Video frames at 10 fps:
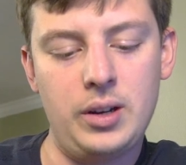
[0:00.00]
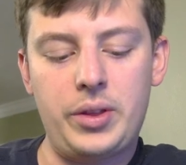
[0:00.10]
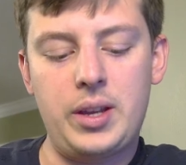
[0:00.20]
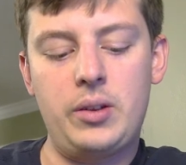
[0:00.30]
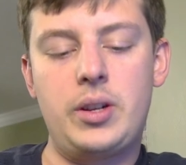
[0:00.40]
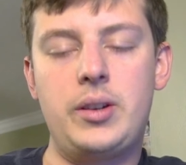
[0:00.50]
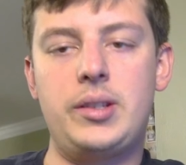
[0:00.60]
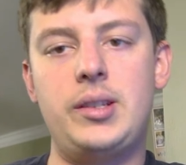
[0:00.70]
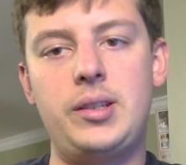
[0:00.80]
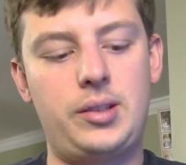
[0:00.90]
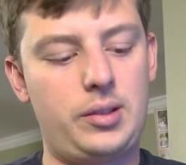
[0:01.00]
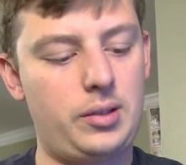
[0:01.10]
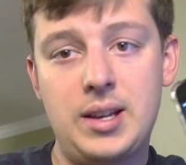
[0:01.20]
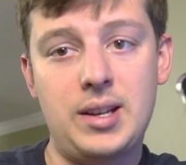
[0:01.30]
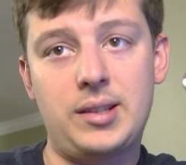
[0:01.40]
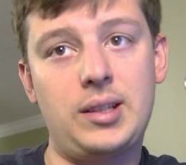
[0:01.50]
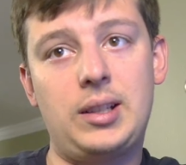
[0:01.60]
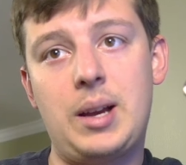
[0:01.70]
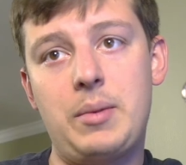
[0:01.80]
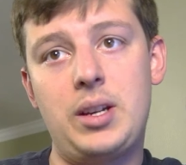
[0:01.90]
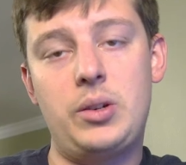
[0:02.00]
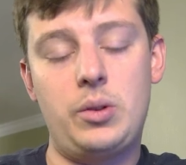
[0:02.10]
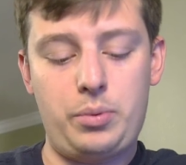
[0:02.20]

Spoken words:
One thing you'll notice is it doesn't allow me to do